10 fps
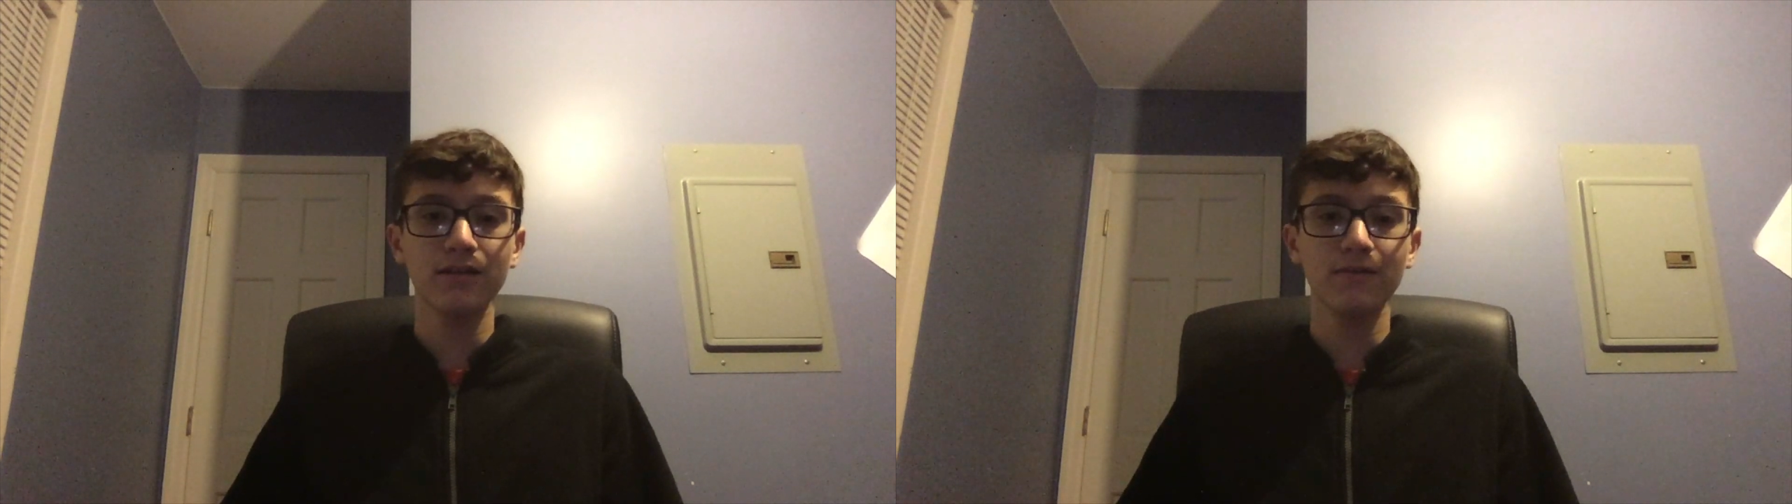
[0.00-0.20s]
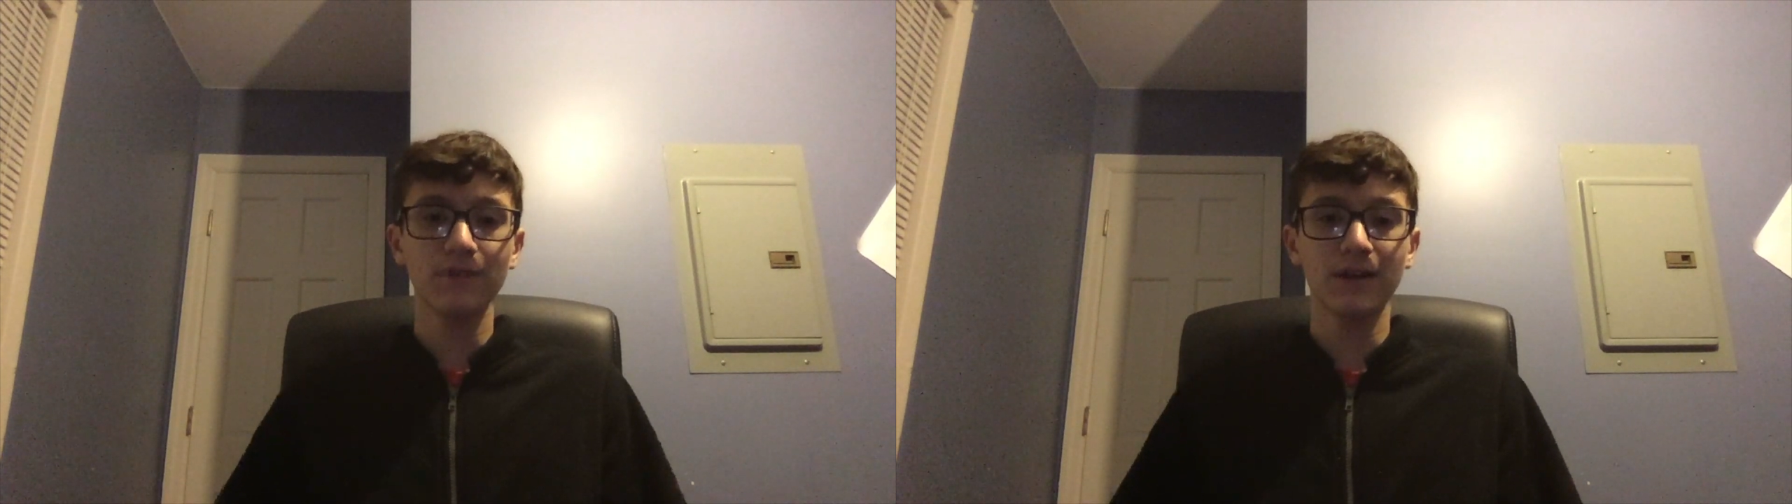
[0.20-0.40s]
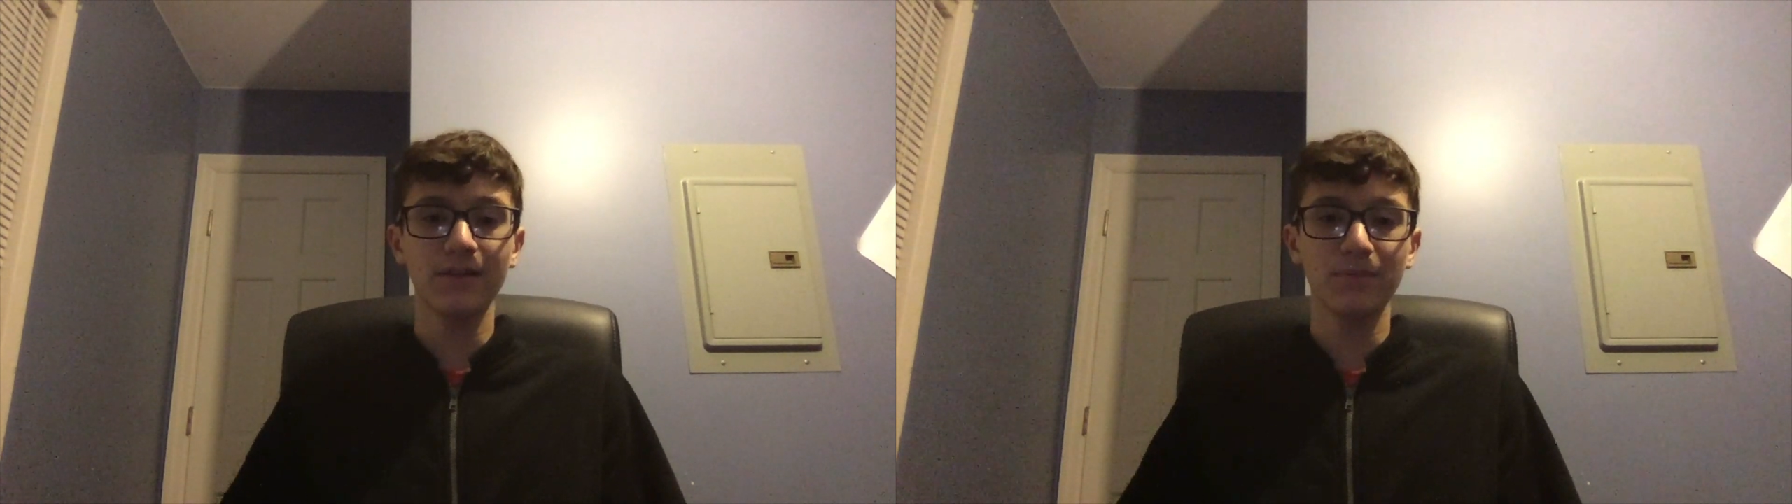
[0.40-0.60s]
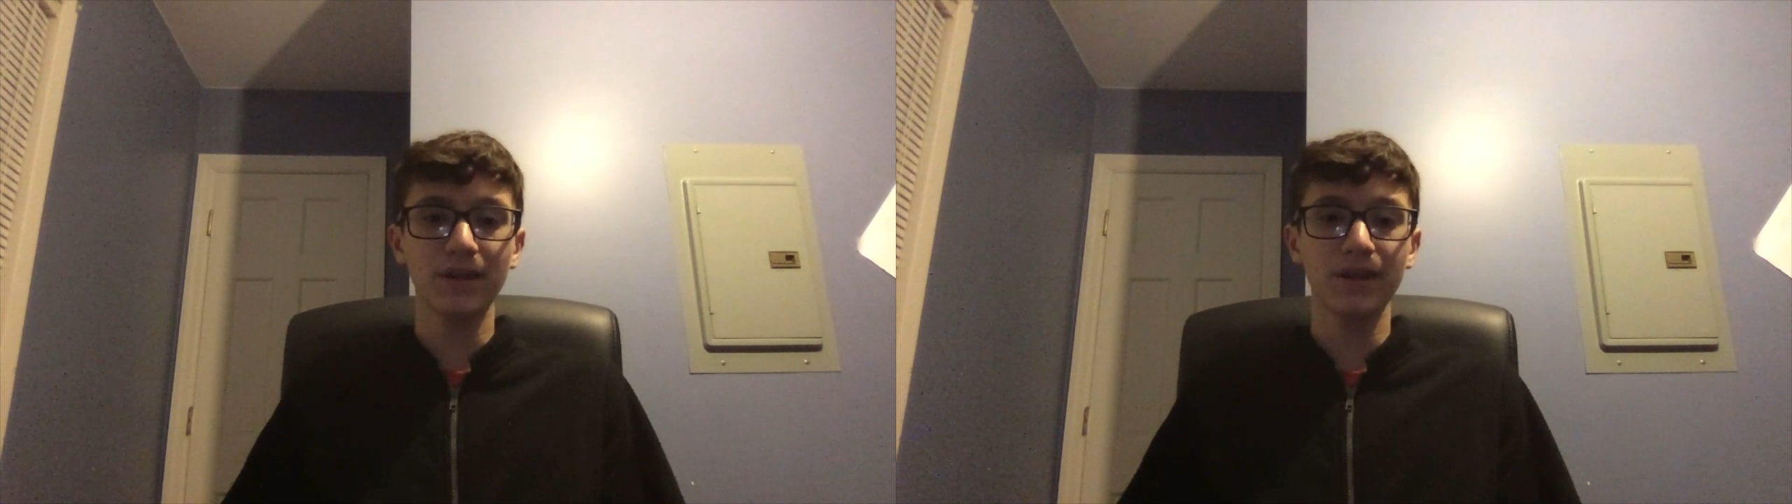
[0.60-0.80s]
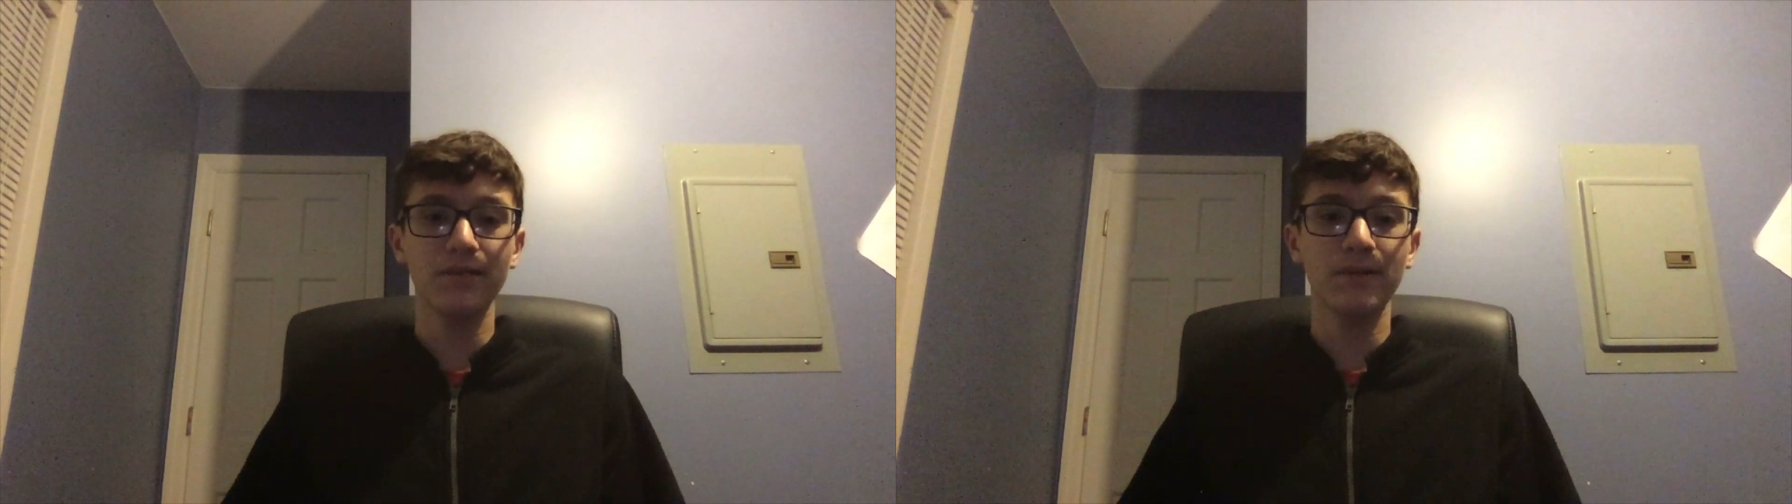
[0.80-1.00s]
when I
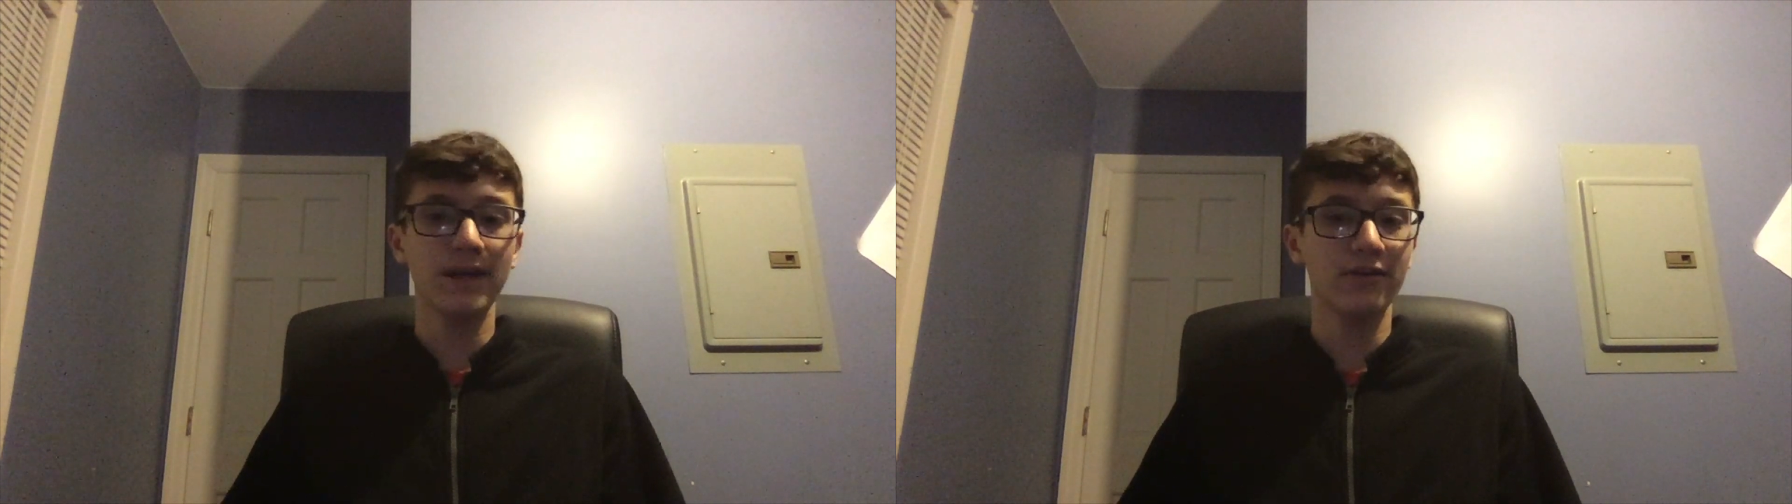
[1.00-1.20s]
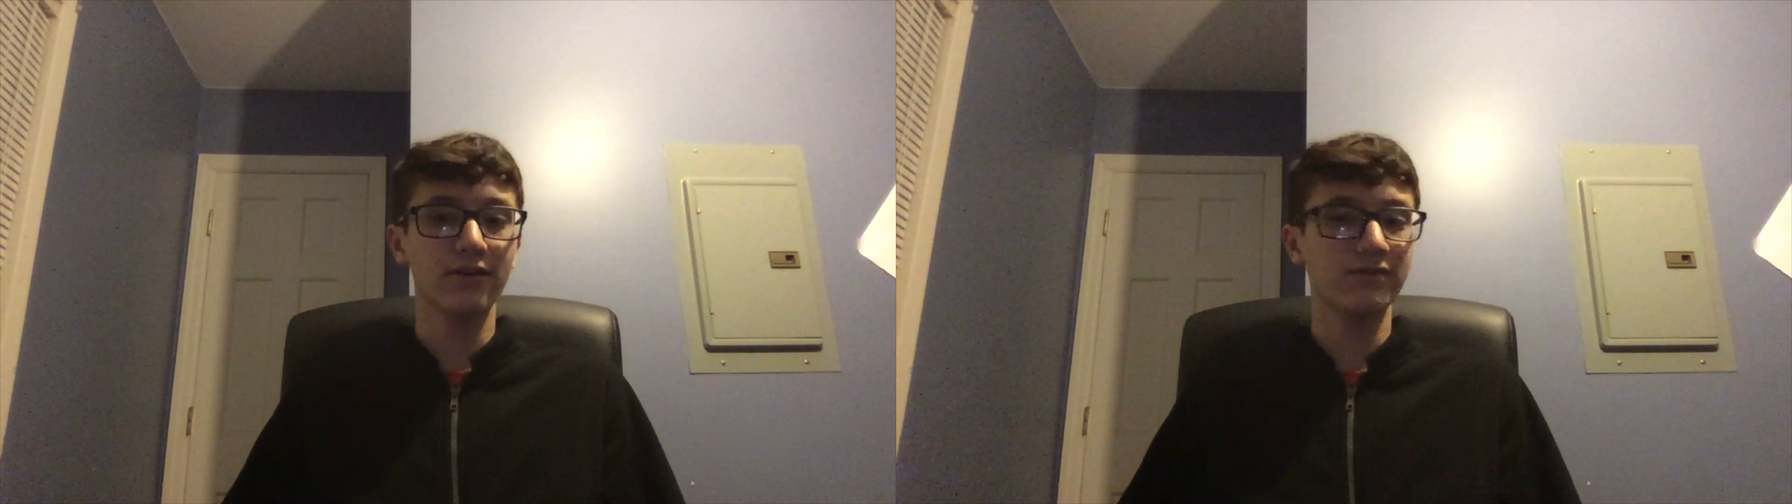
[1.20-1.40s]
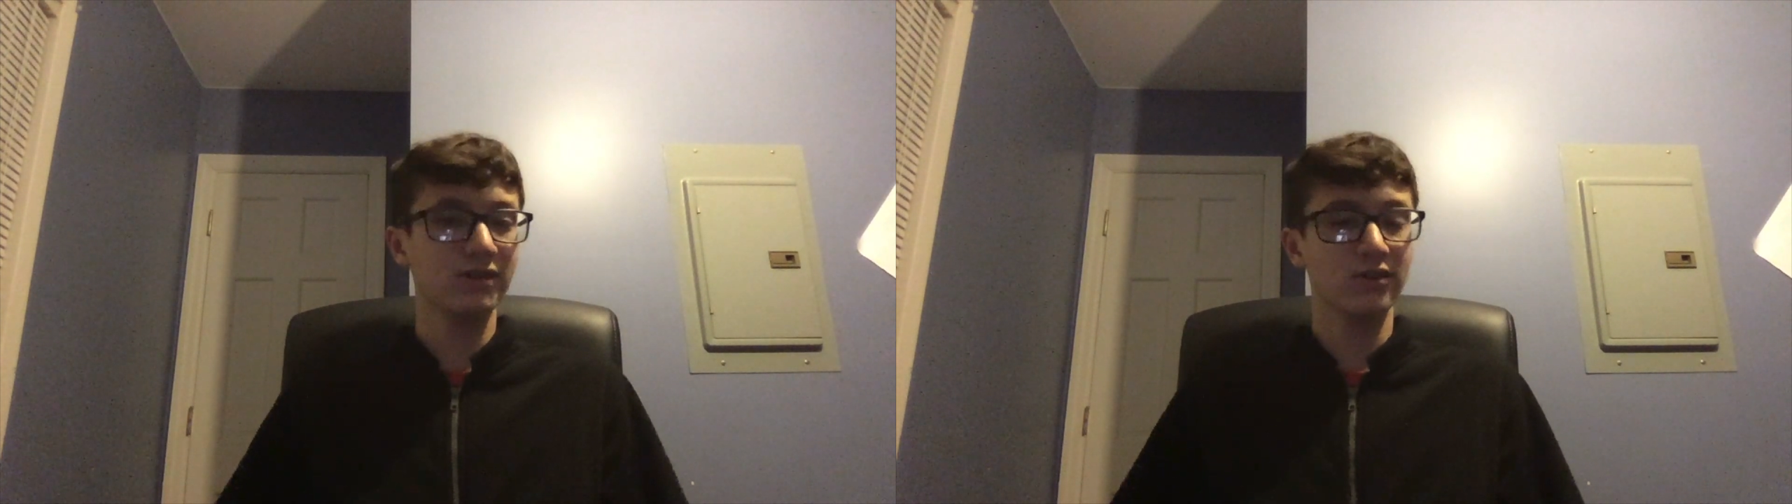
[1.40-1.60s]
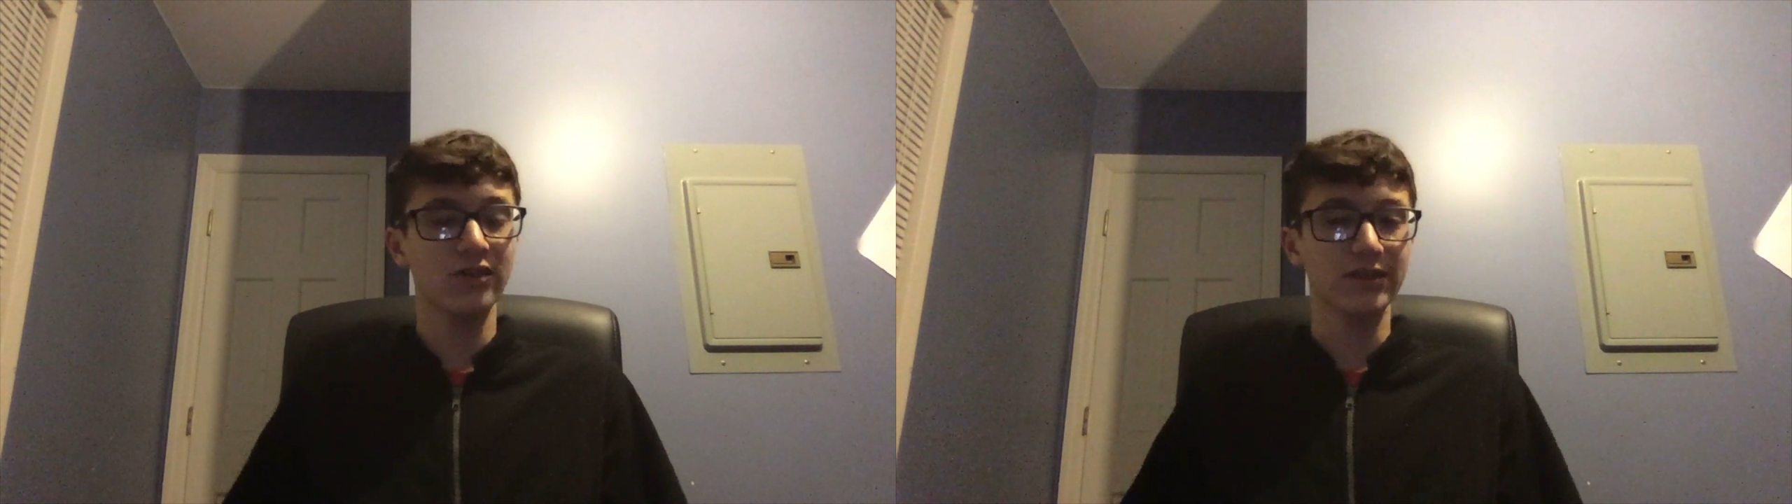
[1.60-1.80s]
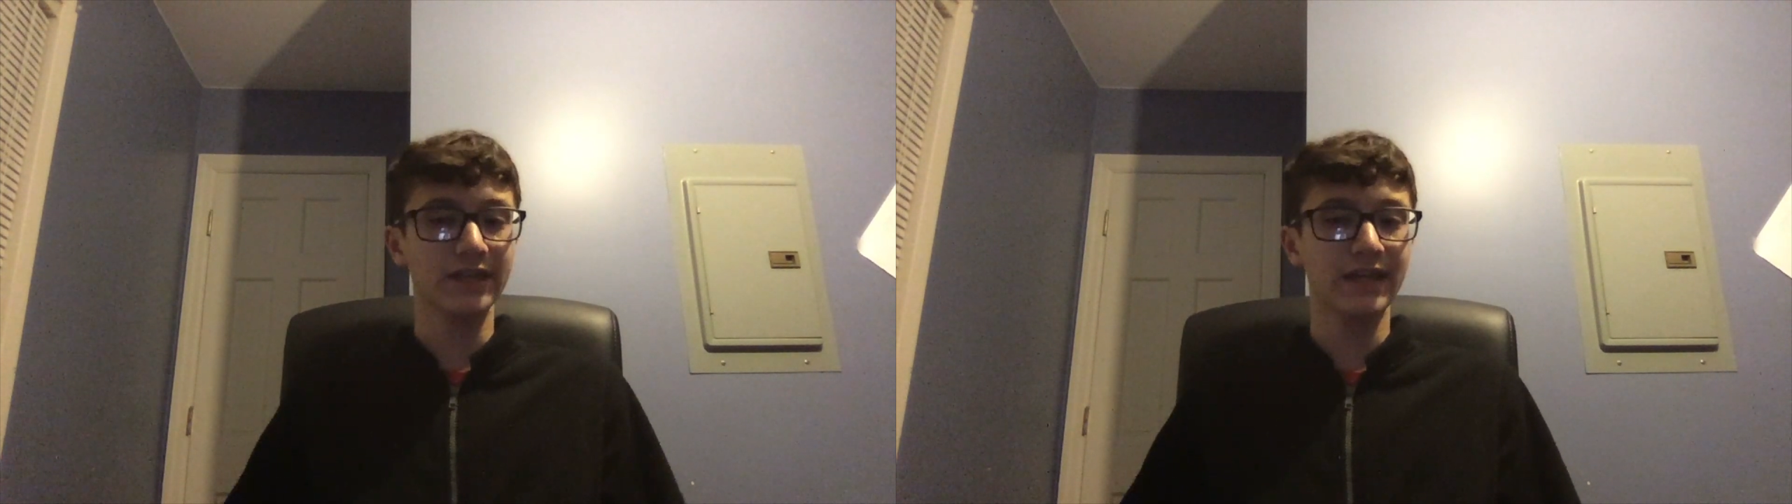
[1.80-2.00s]
played Minecraft and
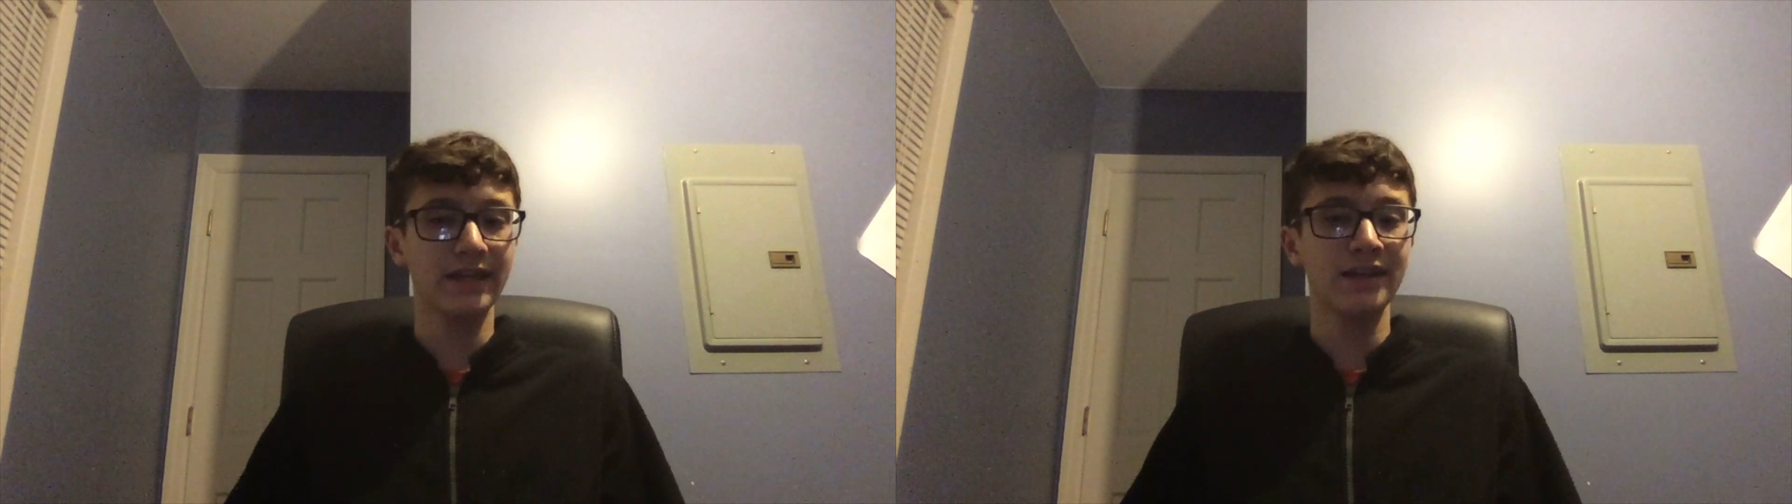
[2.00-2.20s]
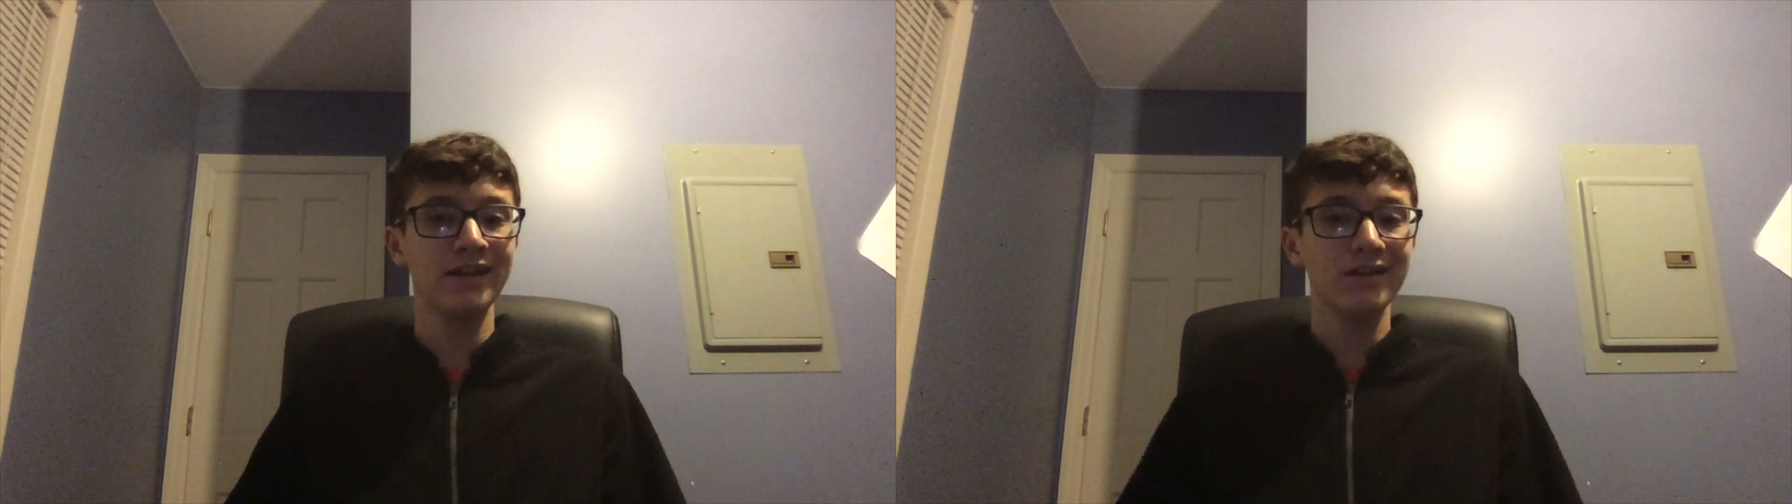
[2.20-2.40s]
thought that.